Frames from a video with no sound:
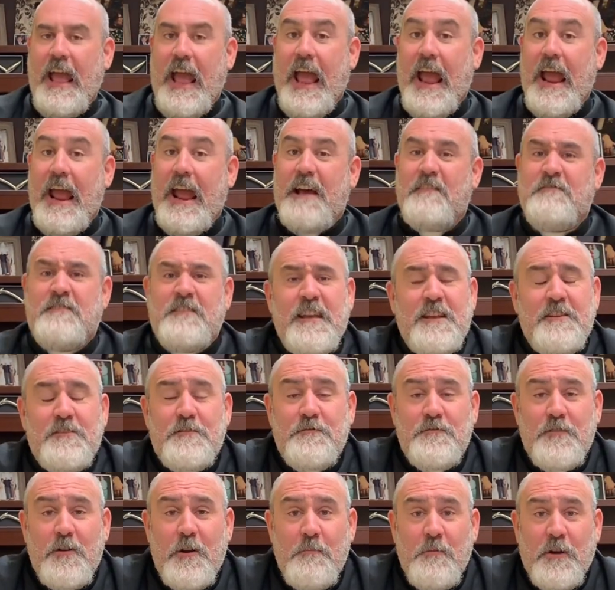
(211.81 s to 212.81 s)
And thank
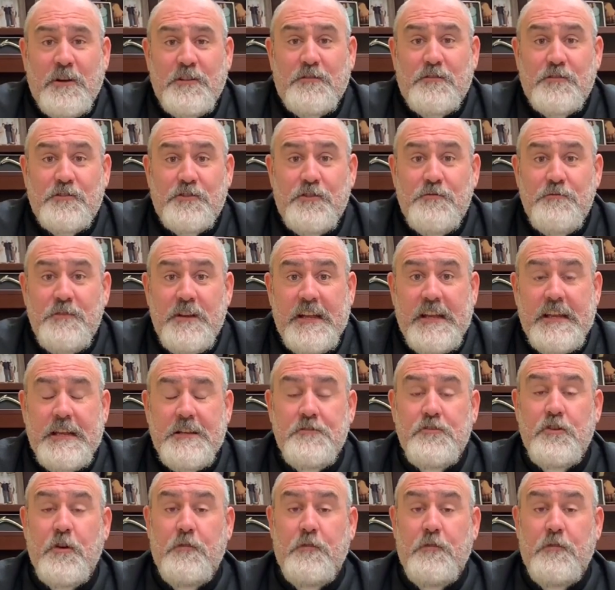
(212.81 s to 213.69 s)
you very much for tuning in.